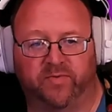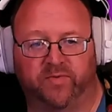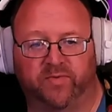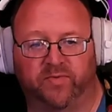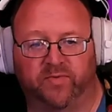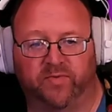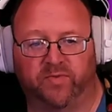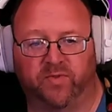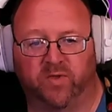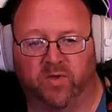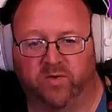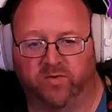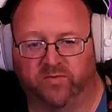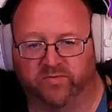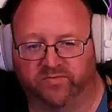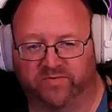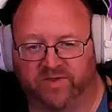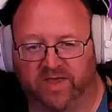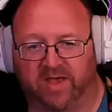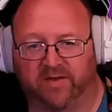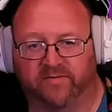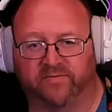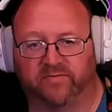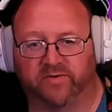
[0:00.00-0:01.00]
those
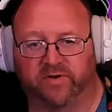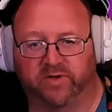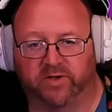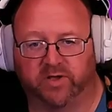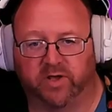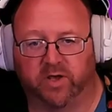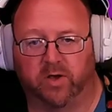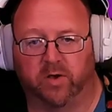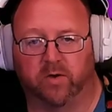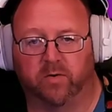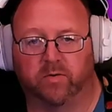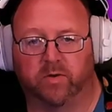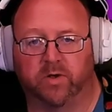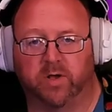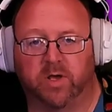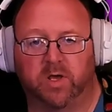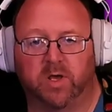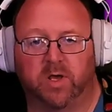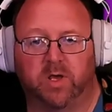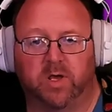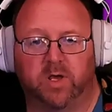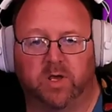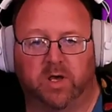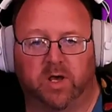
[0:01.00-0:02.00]
actually go.
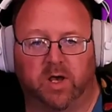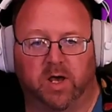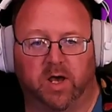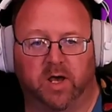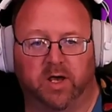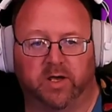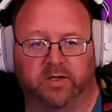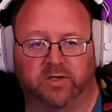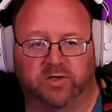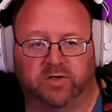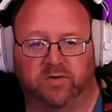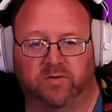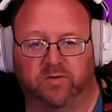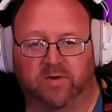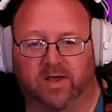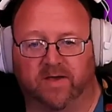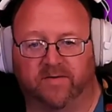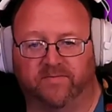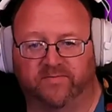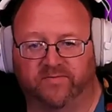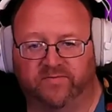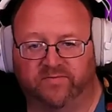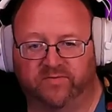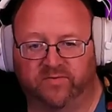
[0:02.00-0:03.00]
You do
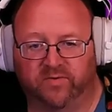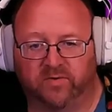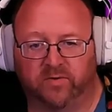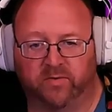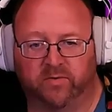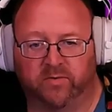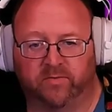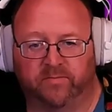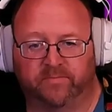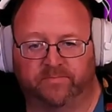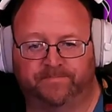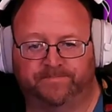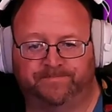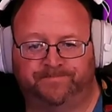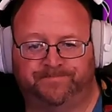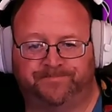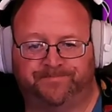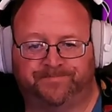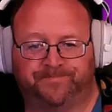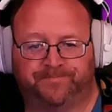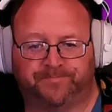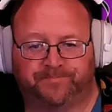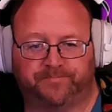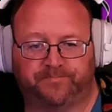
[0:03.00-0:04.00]
have Zoom.
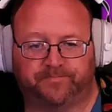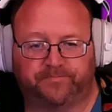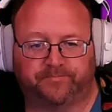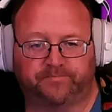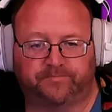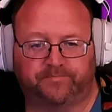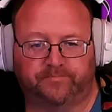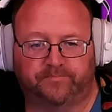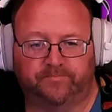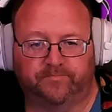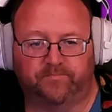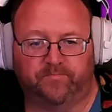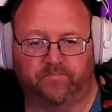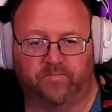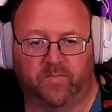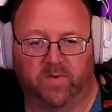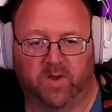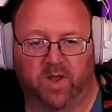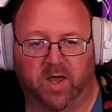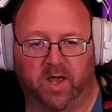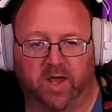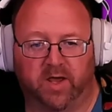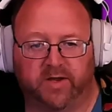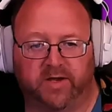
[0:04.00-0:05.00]

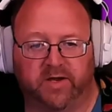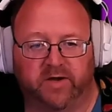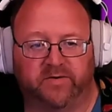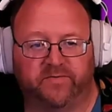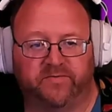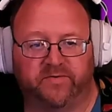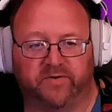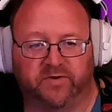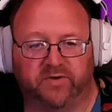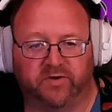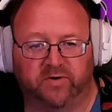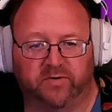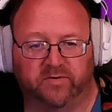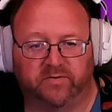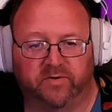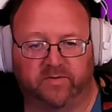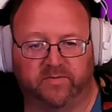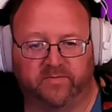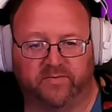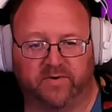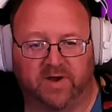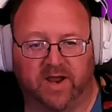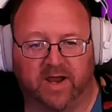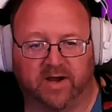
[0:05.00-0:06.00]
Here's your YouTube
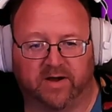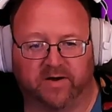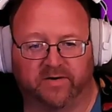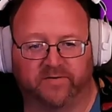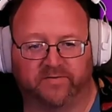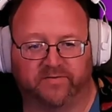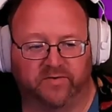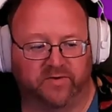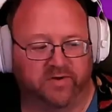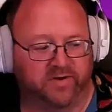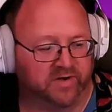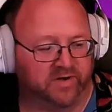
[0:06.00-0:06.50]
tracker, so you can